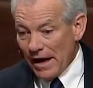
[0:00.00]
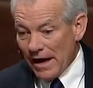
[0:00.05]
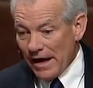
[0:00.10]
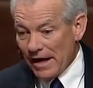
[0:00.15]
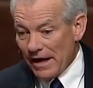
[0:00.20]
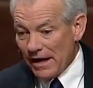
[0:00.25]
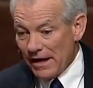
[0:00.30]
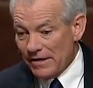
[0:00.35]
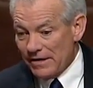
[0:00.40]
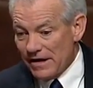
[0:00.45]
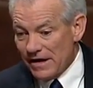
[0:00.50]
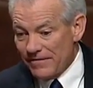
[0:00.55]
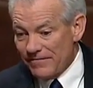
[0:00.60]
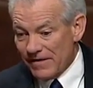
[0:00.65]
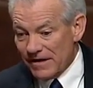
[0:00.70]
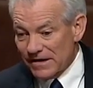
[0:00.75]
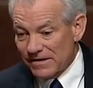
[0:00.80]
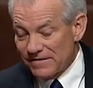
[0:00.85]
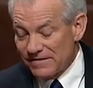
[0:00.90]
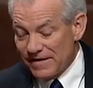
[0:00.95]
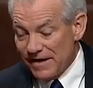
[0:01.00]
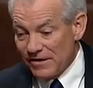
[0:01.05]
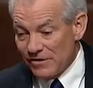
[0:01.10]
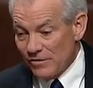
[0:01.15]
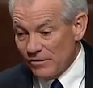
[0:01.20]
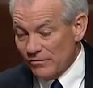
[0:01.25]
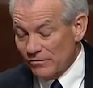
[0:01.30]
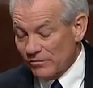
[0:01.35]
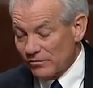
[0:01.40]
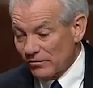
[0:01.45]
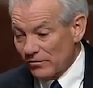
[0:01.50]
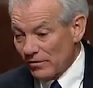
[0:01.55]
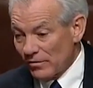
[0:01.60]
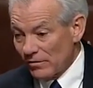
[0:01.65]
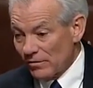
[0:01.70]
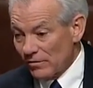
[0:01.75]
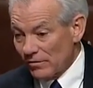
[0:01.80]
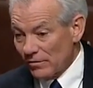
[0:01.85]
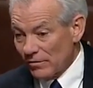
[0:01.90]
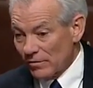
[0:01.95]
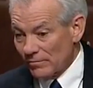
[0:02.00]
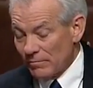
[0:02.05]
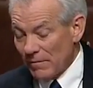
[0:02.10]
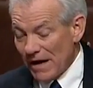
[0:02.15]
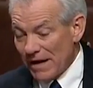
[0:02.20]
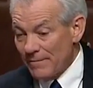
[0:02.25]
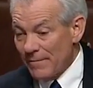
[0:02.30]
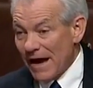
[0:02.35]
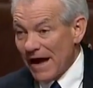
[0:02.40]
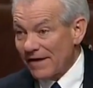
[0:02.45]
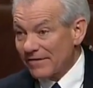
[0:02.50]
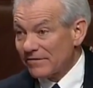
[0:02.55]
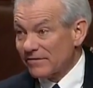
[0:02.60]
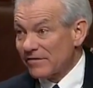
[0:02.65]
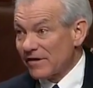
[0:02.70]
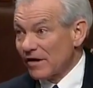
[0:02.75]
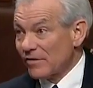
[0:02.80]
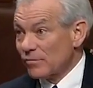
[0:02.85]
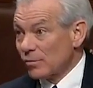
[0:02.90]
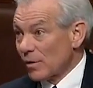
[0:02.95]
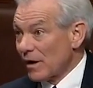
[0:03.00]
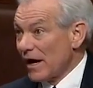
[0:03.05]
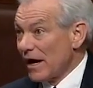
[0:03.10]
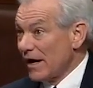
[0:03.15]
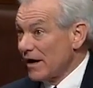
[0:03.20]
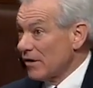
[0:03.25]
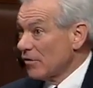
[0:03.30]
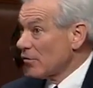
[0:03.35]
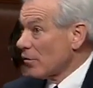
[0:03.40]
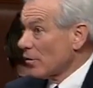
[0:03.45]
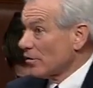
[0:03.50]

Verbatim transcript: And if it continues, look, my math says we're heading